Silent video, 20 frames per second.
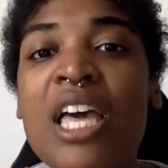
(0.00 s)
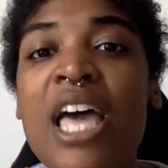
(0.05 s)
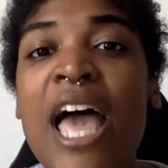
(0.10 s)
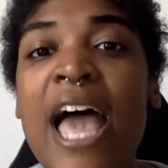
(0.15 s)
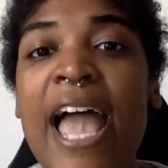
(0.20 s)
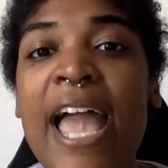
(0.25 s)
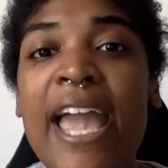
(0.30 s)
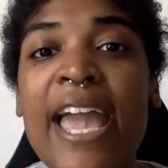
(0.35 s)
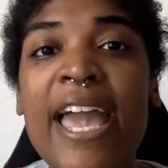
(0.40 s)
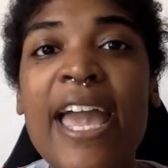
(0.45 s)

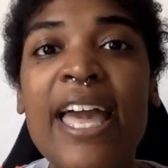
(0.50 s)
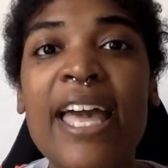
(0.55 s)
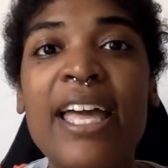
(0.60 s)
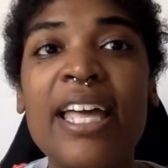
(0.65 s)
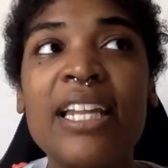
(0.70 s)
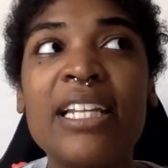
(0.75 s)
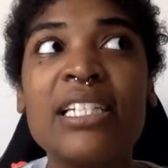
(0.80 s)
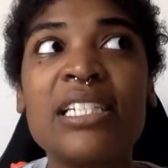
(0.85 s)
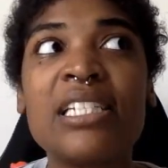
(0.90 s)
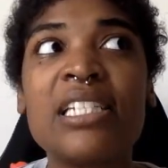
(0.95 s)

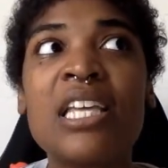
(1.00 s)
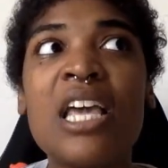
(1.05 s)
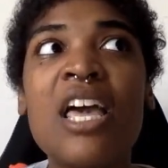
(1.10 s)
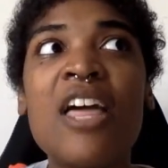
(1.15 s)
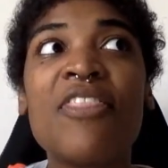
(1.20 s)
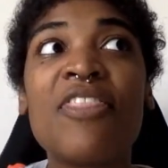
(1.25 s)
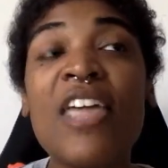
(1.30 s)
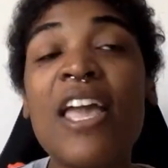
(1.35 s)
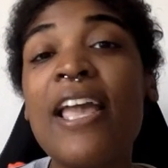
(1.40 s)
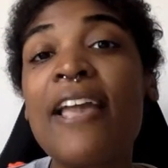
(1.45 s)
And
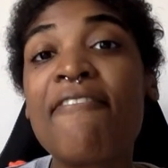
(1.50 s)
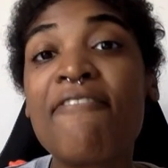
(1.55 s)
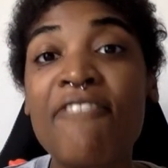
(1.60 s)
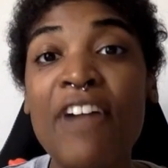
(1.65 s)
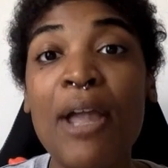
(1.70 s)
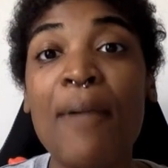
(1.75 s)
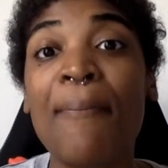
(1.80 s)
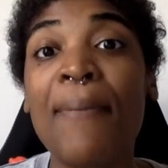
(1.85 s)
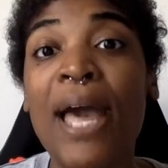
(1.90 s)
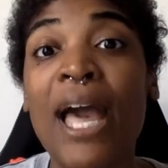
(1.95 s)
they
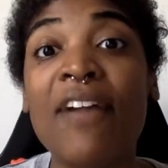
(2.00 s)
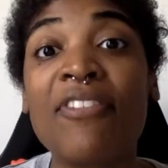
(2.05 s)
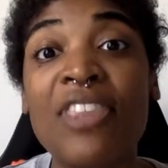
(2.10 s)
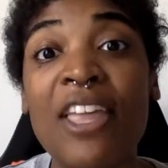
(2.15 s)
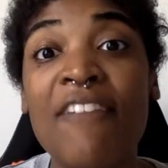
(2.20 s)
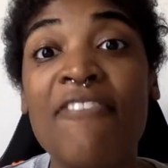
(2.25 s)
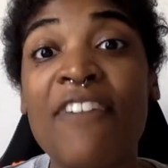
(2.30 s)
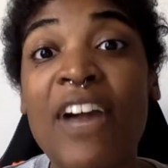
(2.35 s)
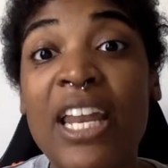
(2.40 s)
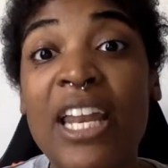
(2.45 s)
fight back, they
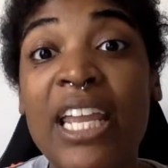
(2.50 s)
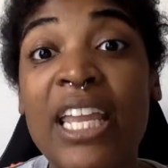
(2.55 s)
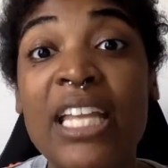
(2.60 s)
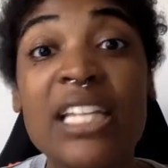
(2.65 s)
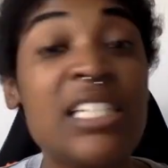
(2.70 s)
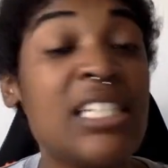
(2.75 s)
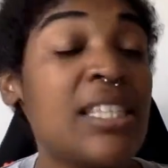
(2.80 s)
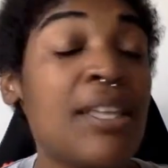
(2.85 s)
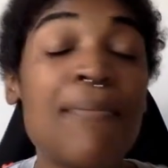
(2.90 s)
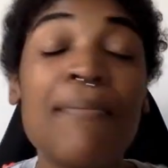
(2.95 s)
fight against
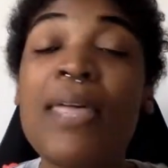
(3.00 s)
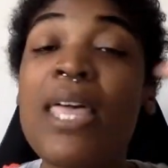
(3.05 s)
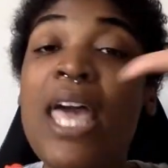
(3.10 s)
them,